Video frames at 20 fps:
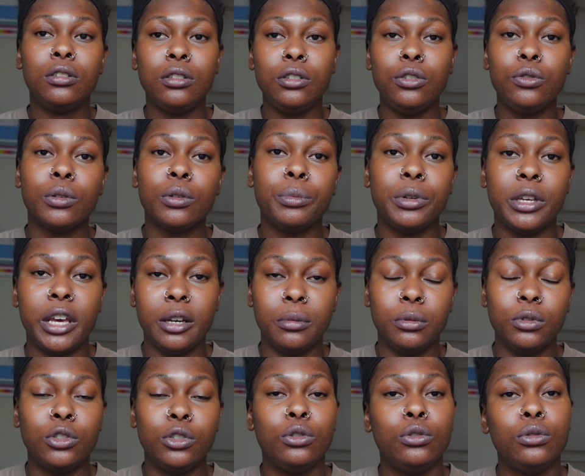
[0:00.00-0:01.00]
You can be able
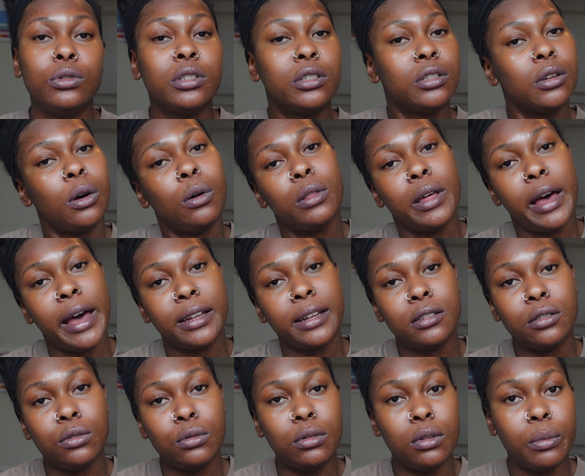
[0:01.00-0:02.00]
to sew that
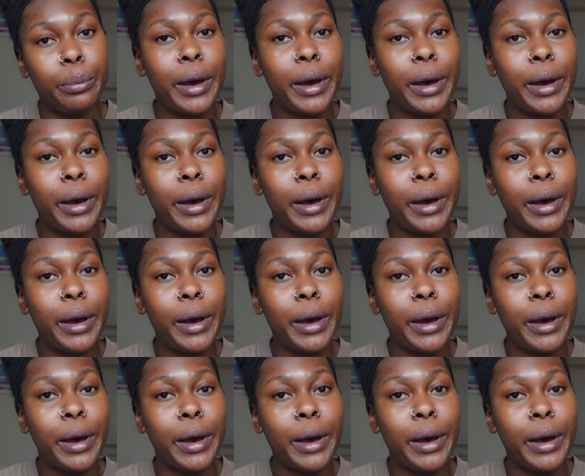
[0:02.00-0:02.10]
to the